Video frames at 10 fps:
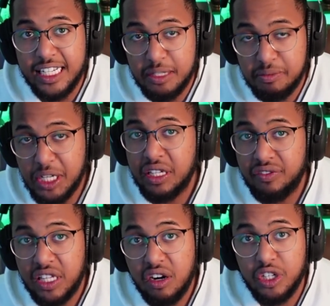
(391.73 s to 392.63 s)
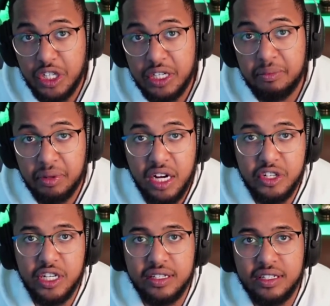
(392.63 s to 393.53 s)
especially if they are good
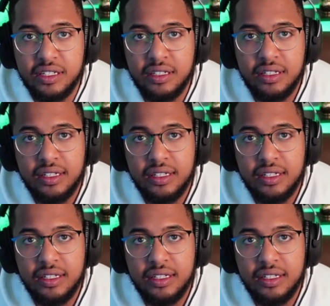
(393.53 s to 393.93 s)
projects.